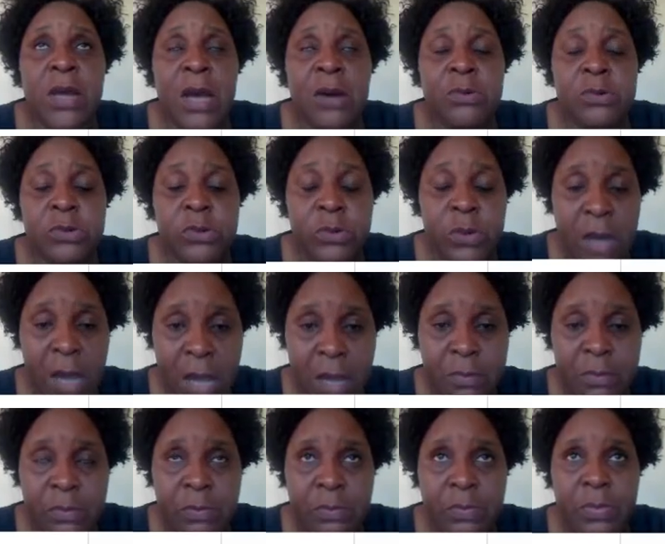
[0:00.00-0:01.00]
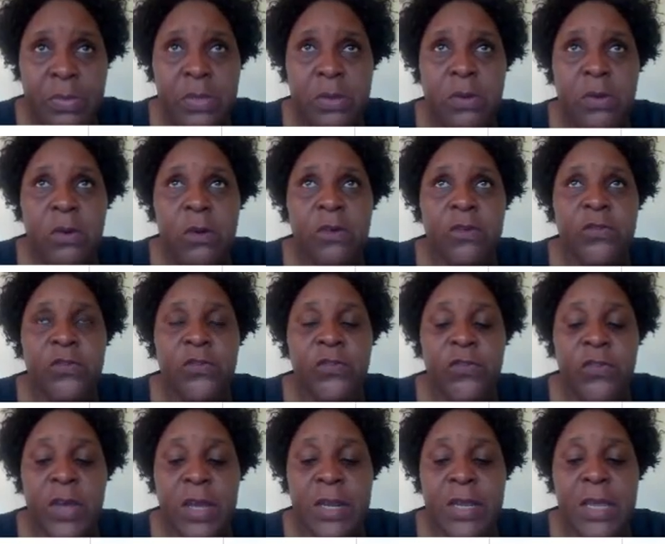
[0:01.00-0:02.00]
outcome of
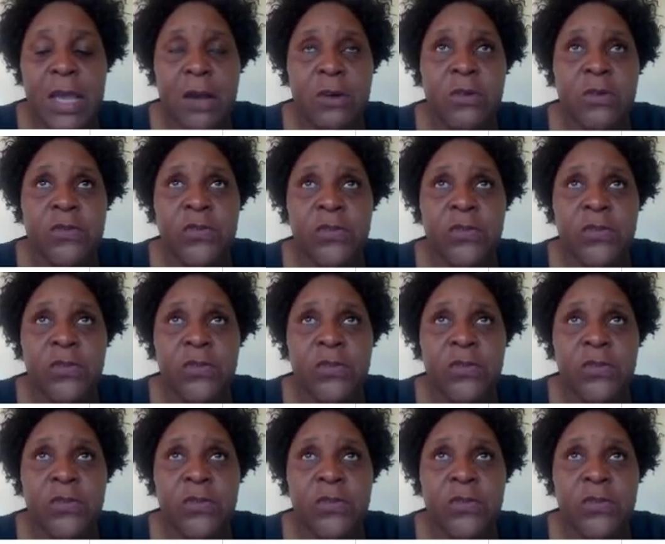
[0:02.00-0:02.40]
failure